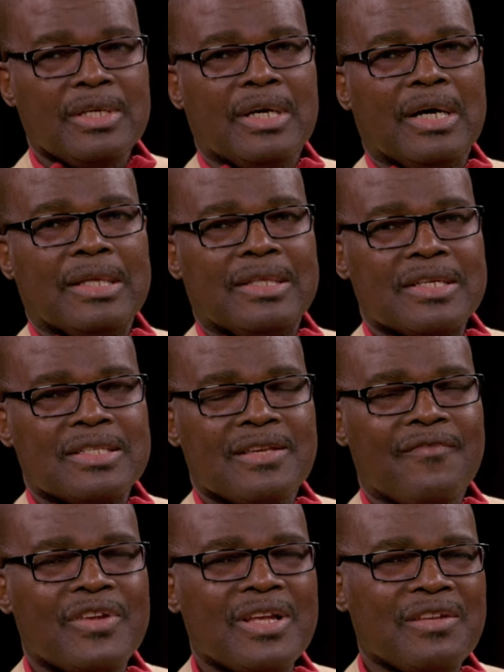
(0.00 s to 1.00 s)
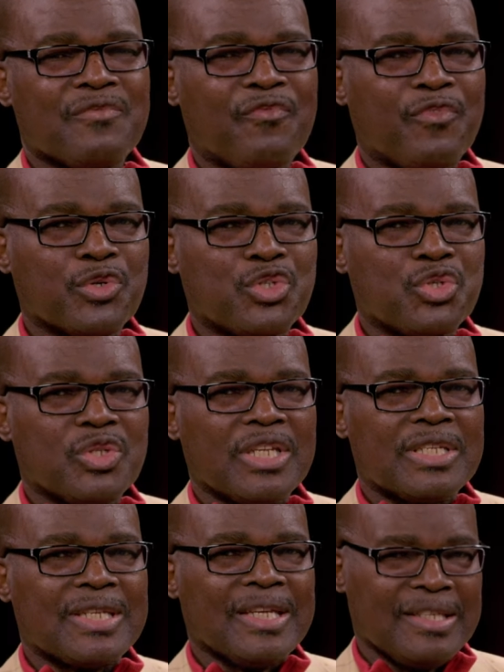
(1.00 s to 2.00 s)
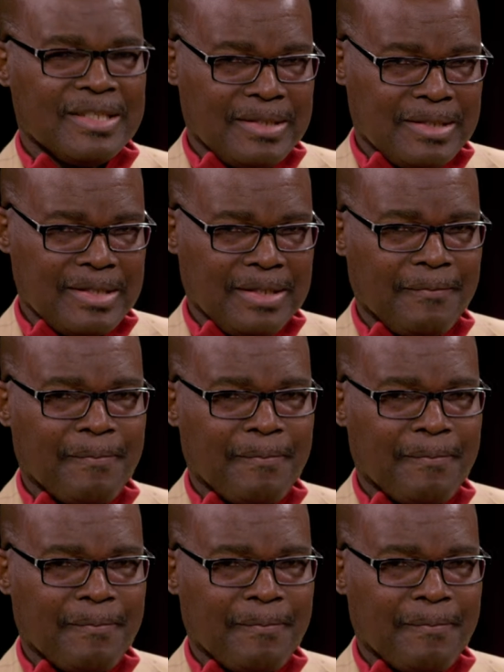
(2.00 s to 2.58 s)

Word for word: uh, there is a very unfortunate tendency,